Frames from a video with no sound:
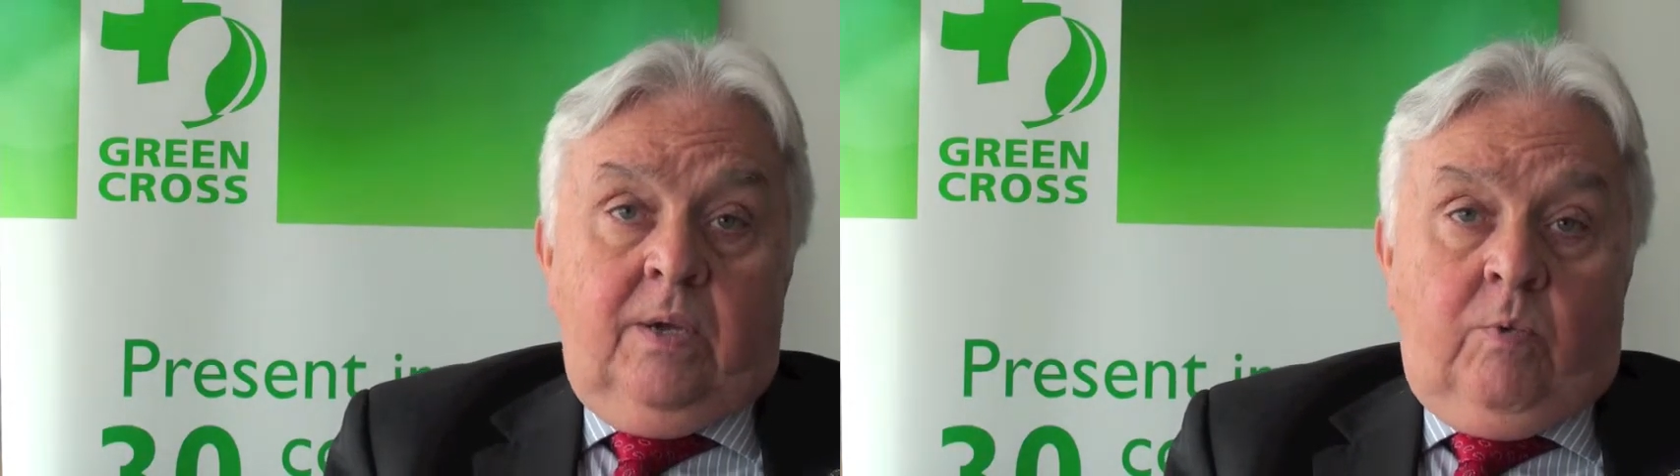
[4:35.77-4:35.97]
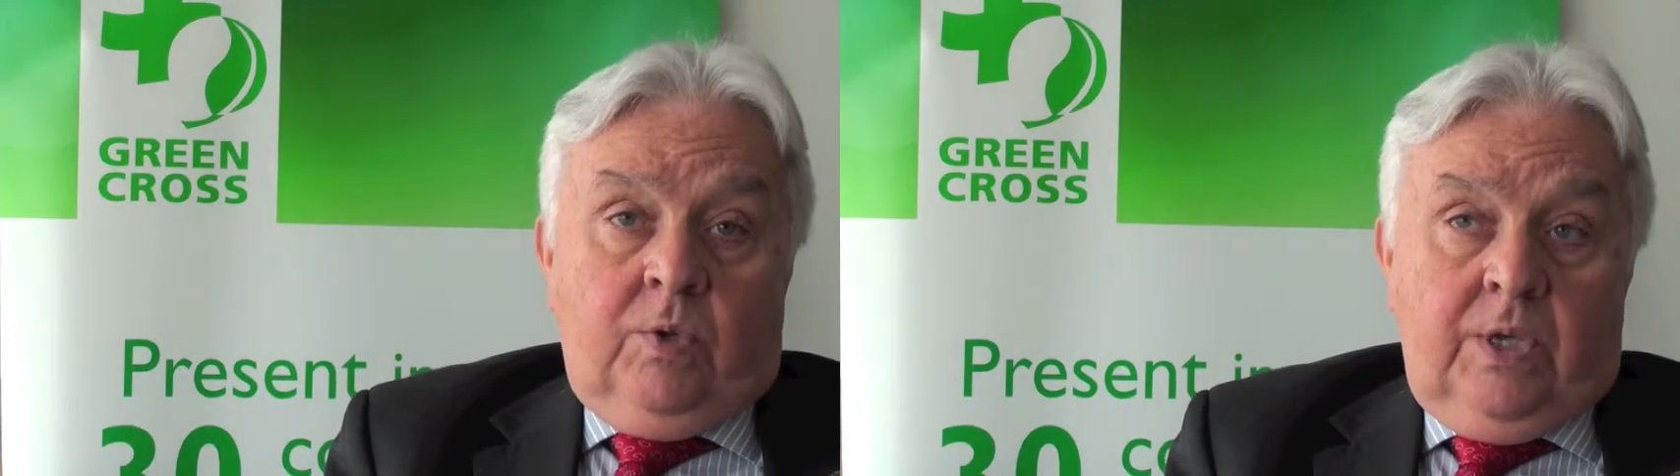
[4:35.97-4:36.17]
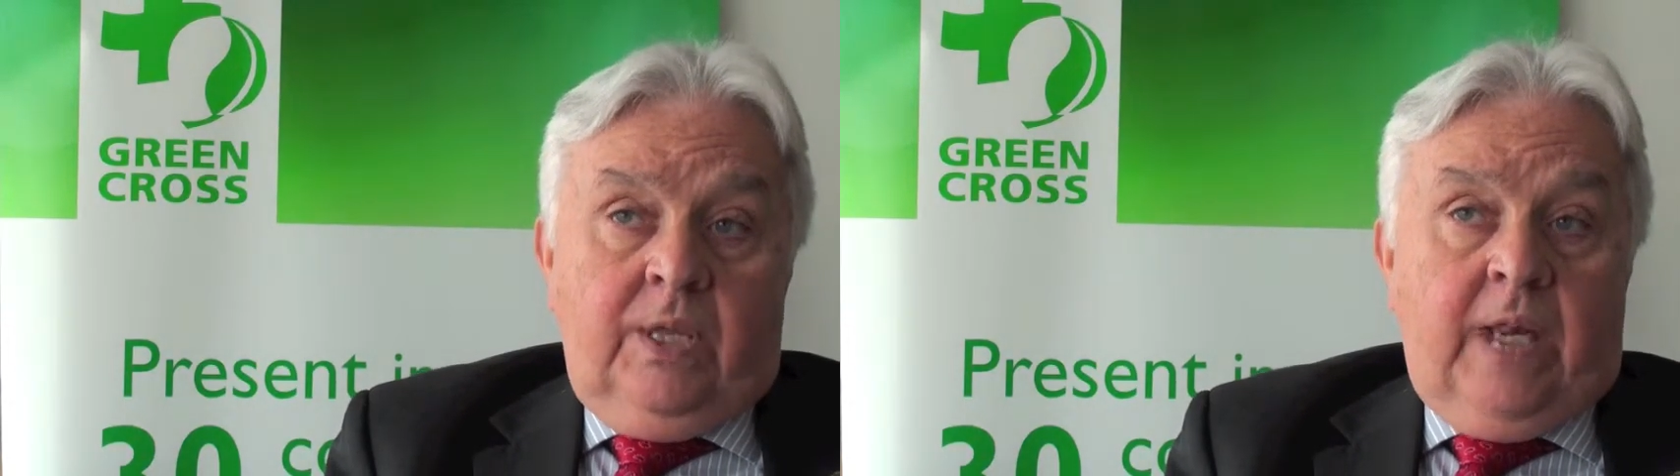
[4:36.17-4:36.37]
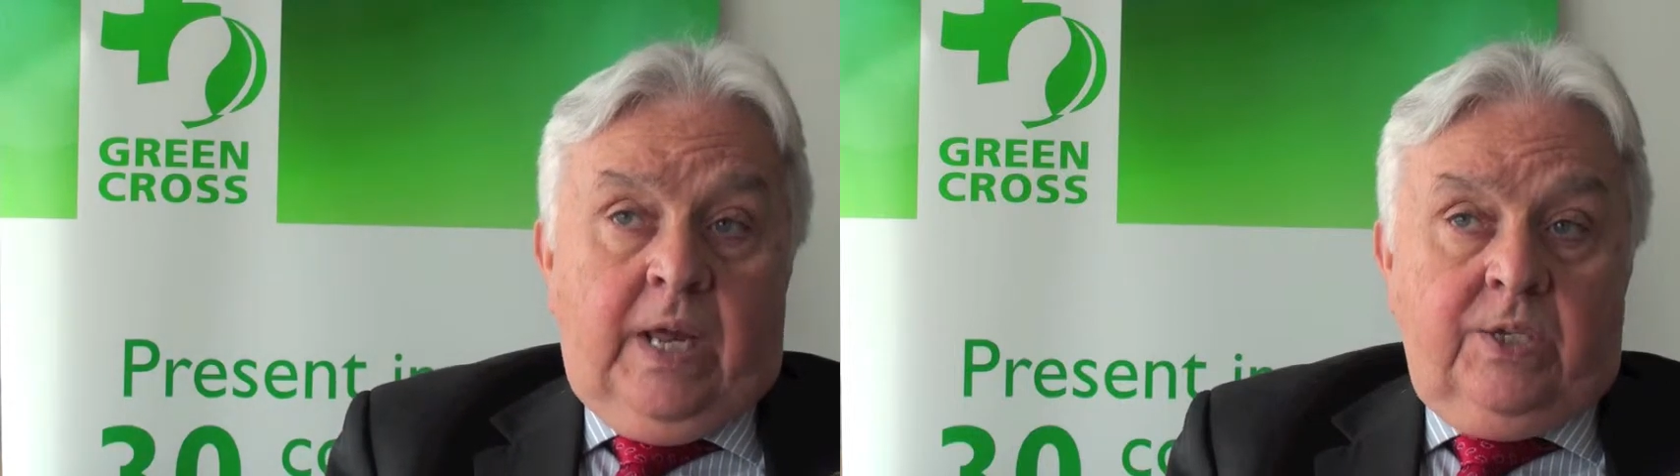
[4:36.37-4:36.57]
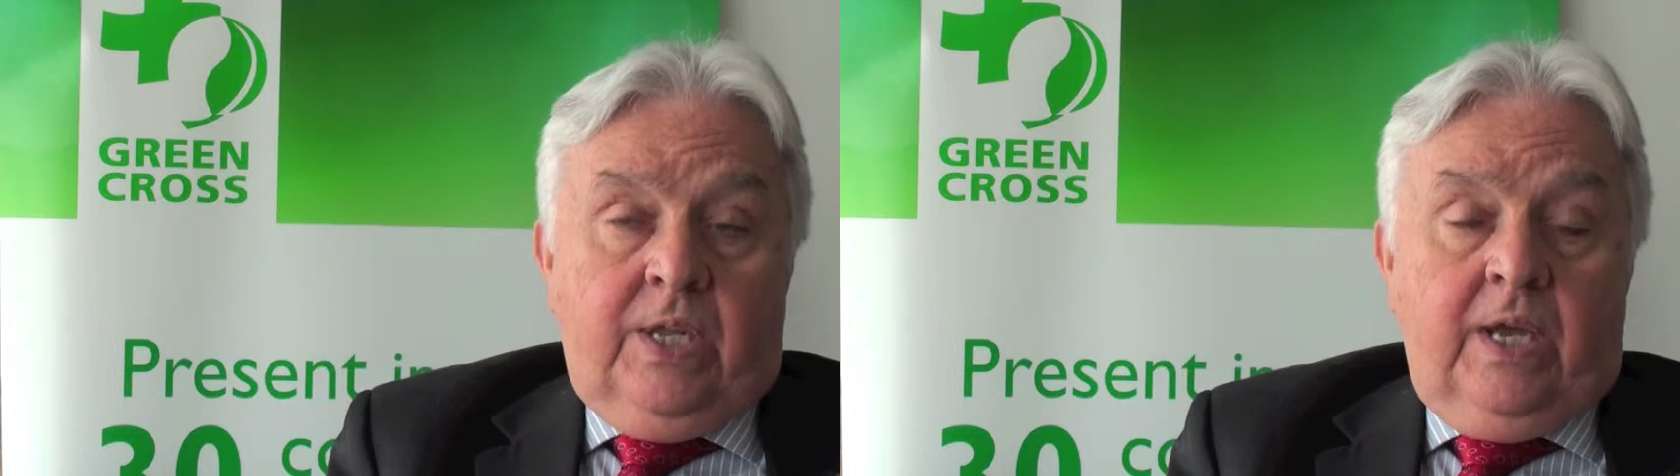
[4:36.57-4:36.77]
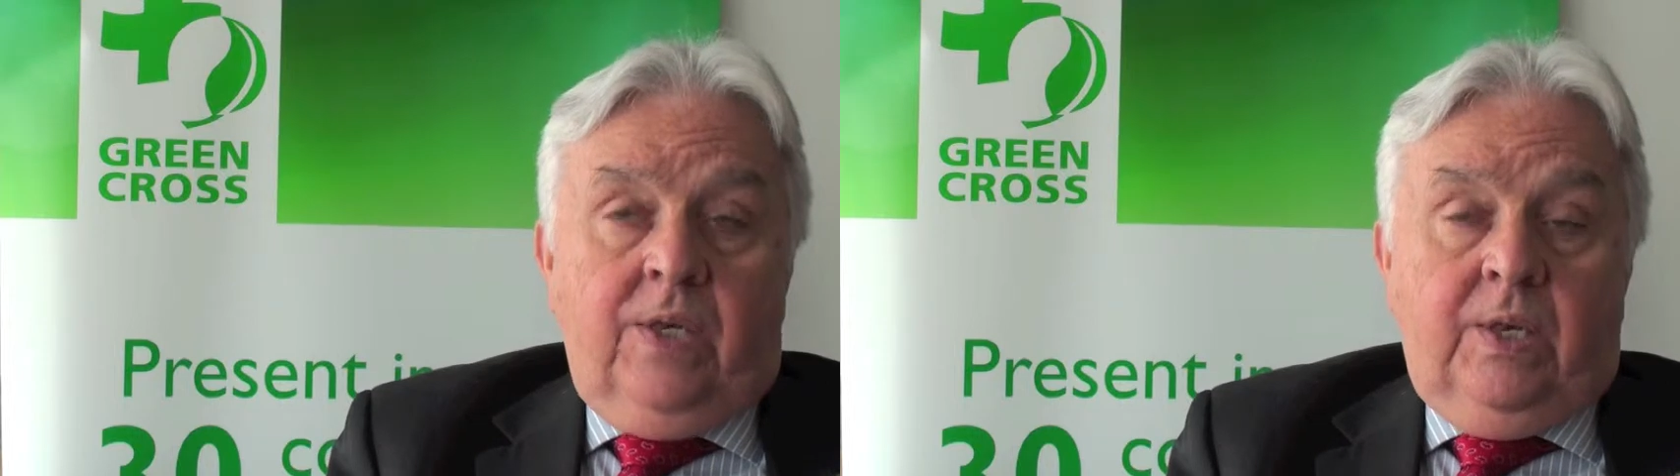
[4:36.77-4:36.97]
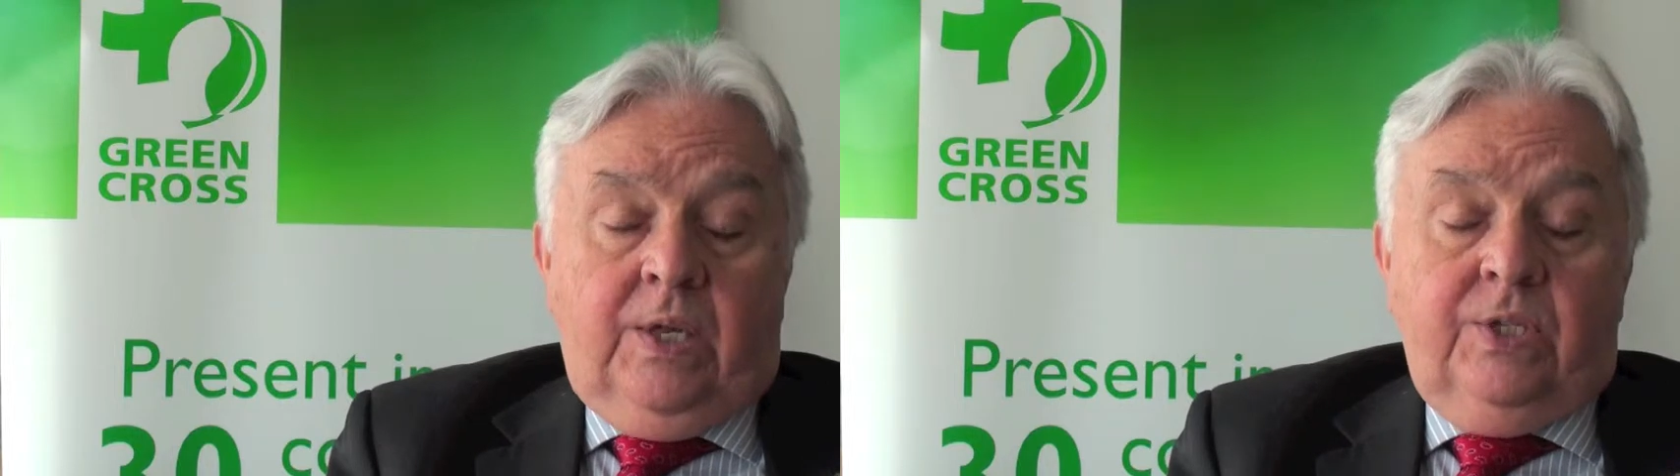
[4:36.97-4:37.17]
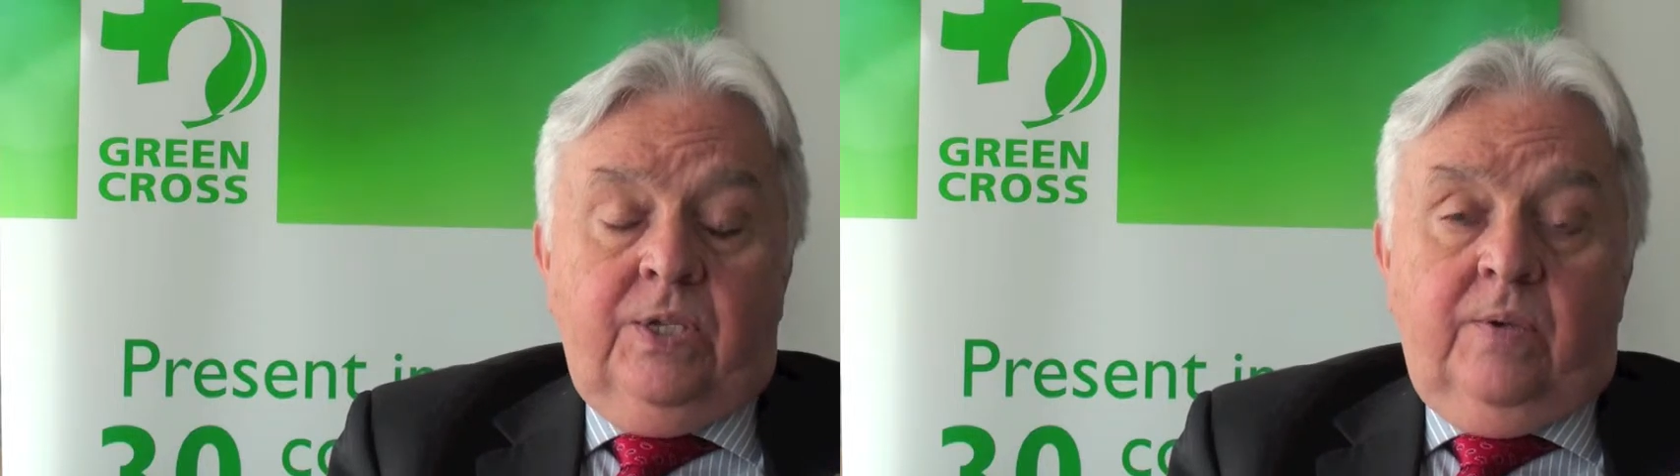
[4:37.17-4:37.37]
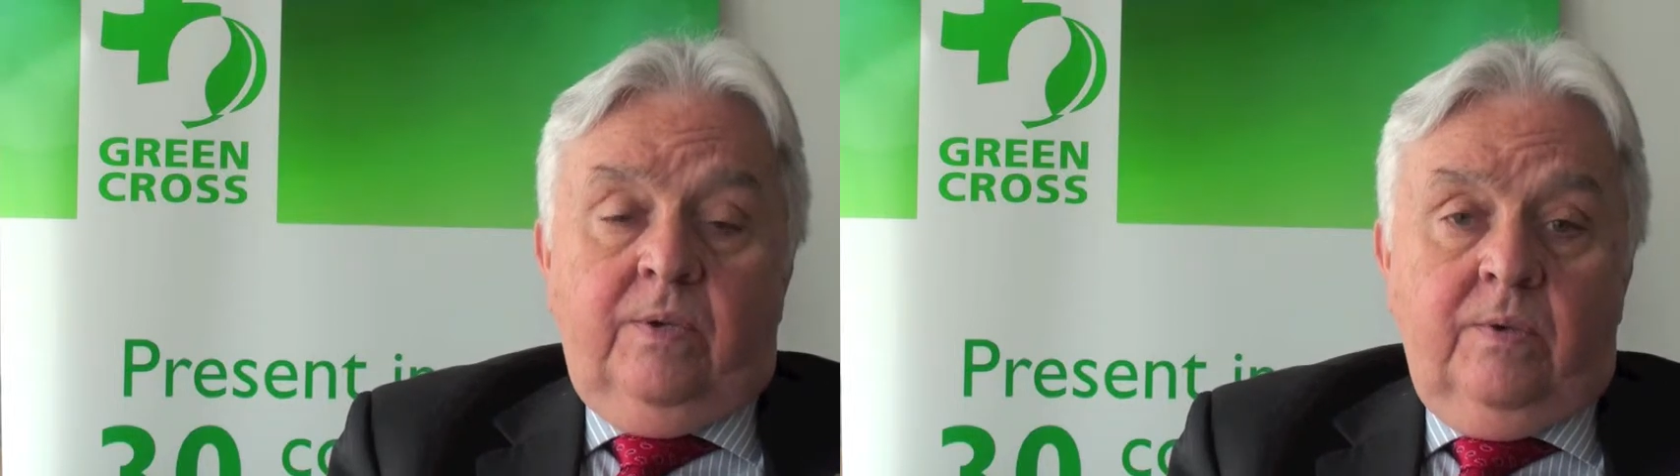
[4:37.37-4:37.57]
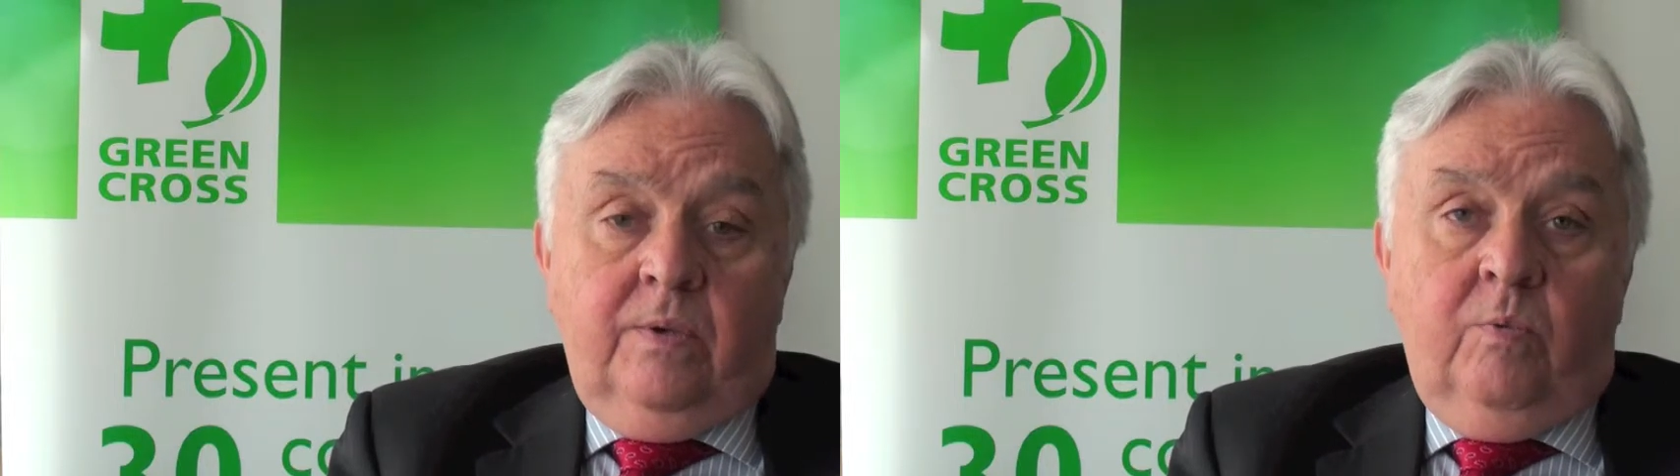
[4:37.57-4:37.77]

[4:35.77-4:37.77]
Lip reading: in the next decade, let's say,